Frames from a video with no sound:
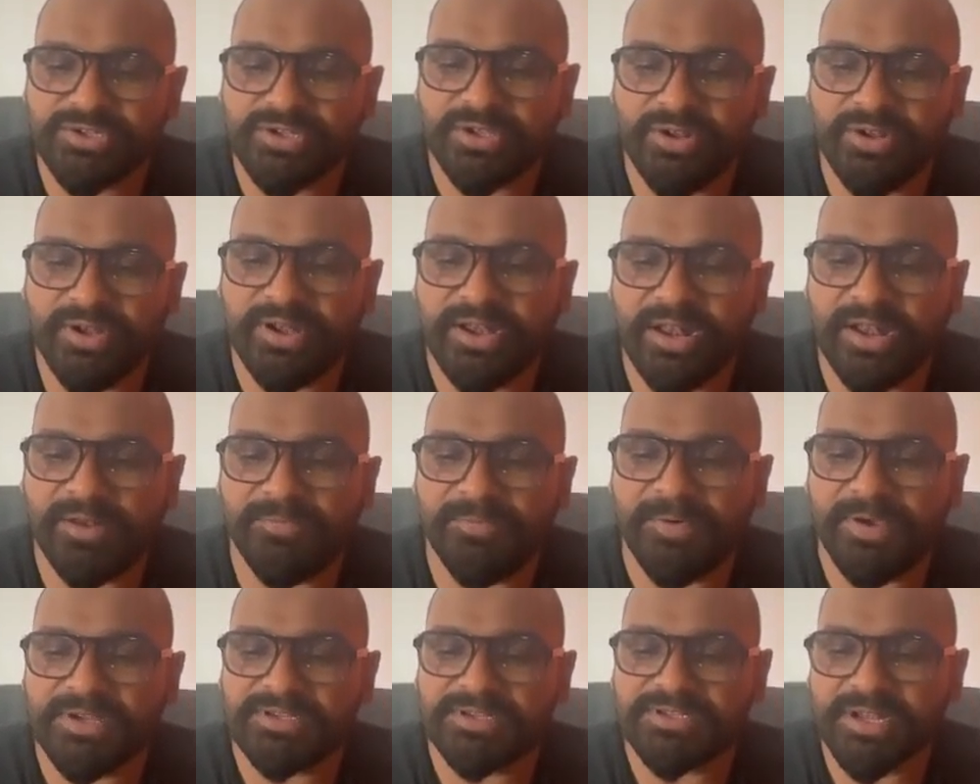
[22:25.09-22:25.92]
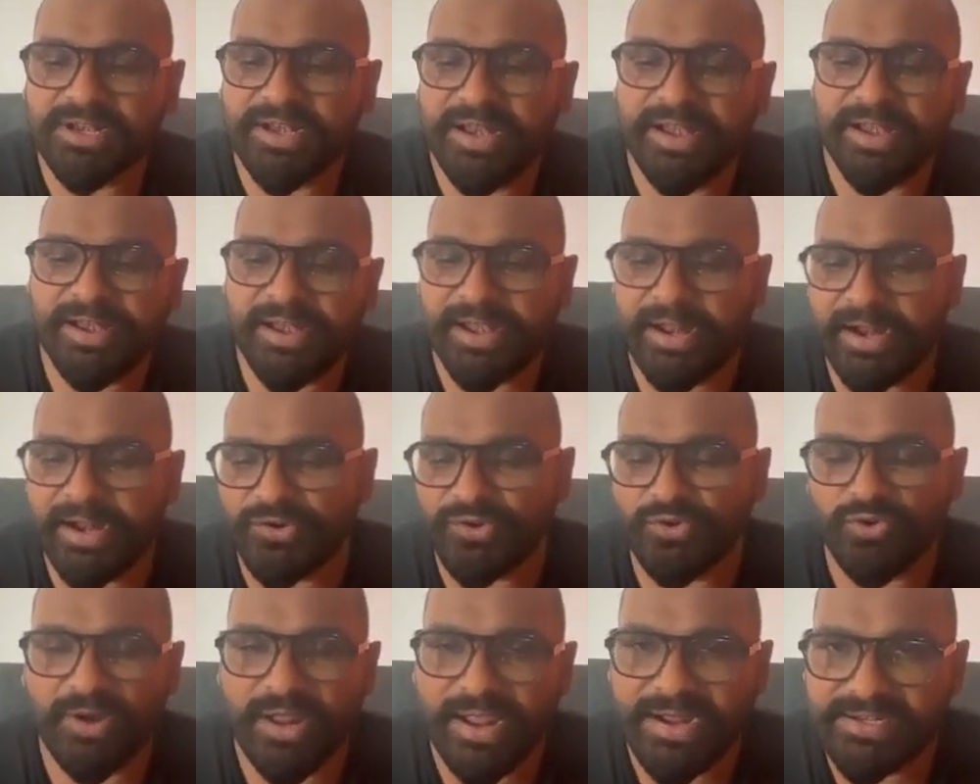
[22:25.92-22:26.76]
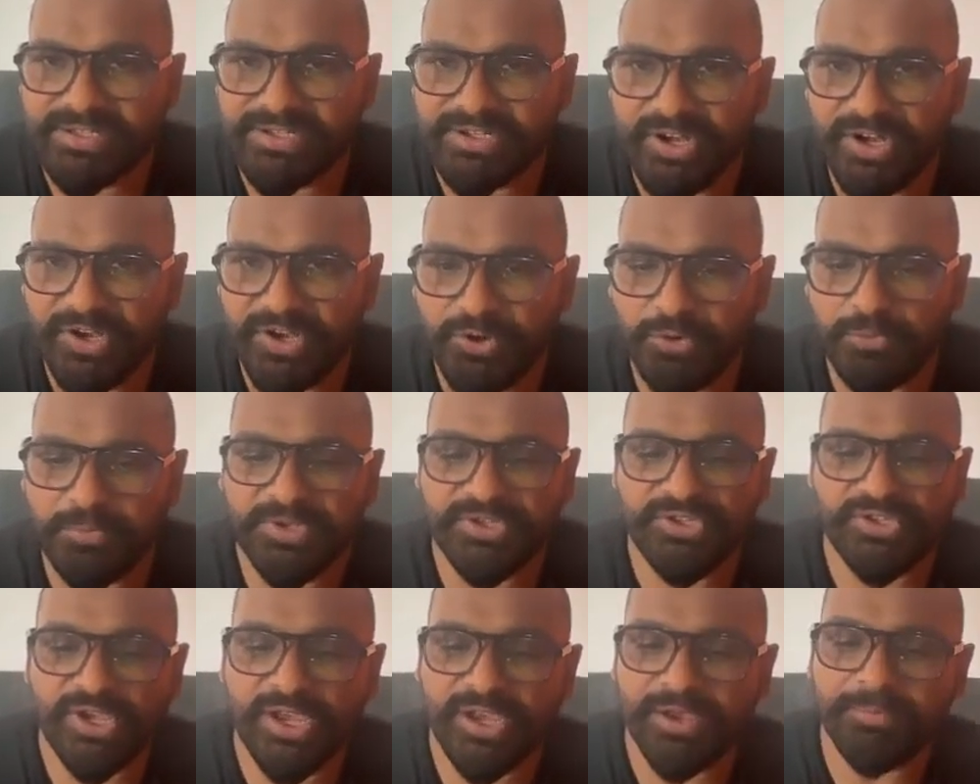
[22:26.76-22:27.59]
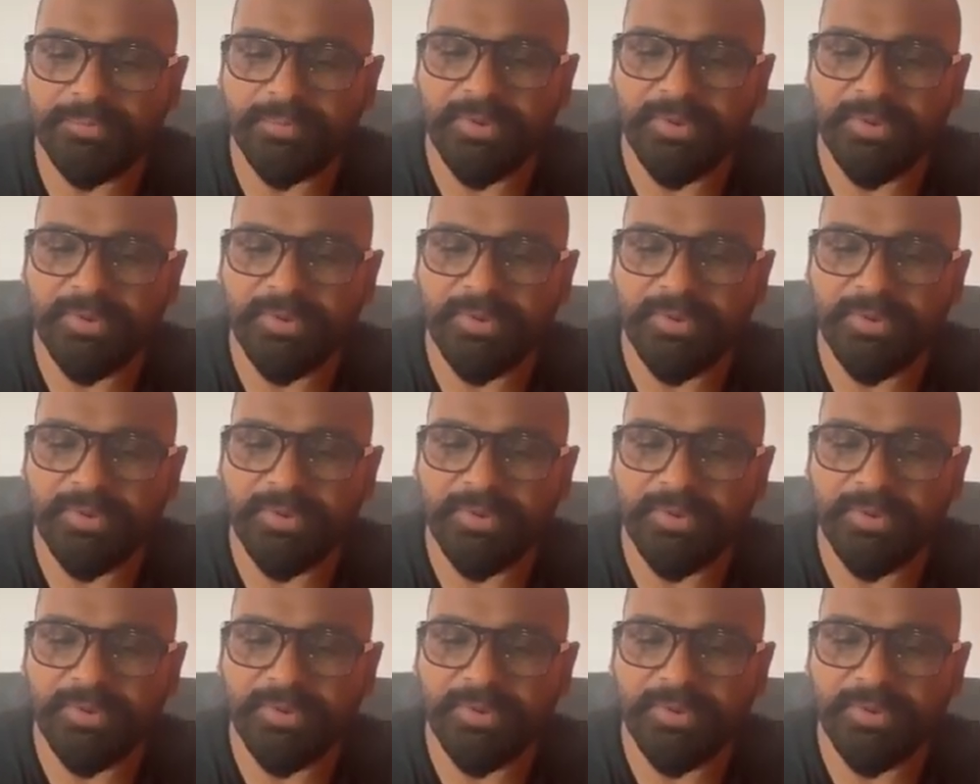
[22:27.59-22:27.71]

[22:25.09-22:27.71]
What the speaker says: renal function and electrolytes need to be checked,